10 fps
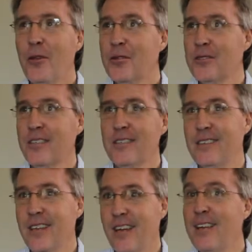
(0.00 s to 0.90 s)
there's
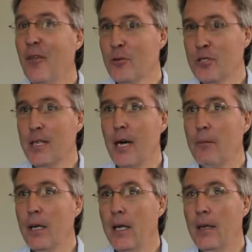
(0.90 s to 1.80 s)
another
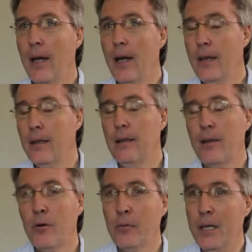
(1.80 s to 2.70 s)
step in that
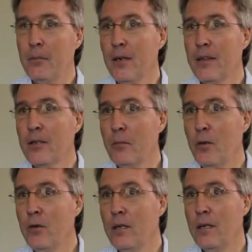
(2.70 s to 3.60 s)
there are people in the
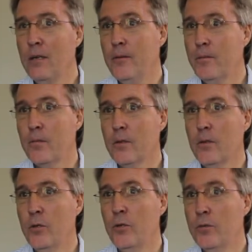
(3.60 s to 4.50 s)
community
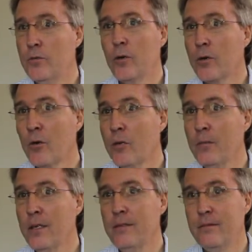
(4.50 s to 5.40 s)
who are going to
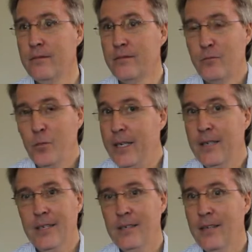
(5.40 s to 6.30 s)
be
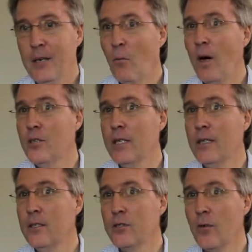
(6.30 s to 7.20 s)
reading and watching
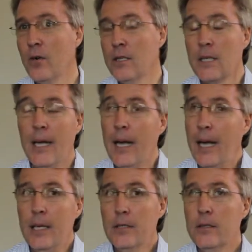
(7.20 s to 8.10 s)
these stories.
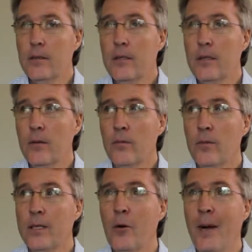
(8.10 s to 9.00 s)
And you know,
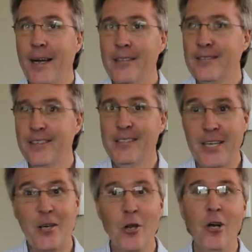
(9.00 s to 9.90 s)
we go back and
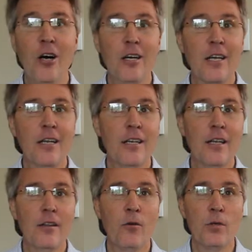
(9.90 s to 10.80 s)
take a look
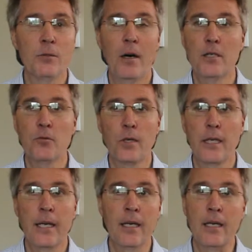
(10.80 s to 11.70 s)
at the response we're
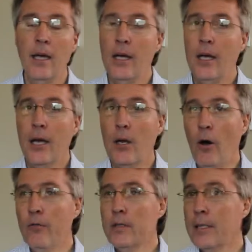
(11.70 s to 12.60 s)
getting. And
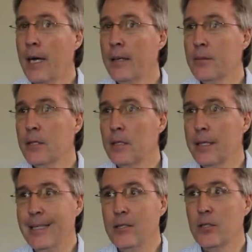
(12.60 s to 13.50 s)
oftentimes the
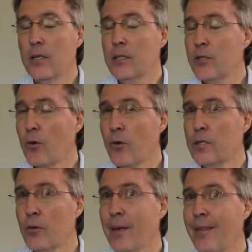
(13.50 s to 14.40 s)
hits on these
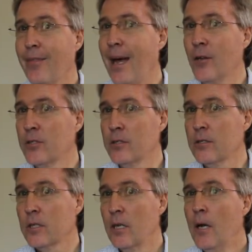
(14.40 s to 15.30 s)
stories are in the thousands.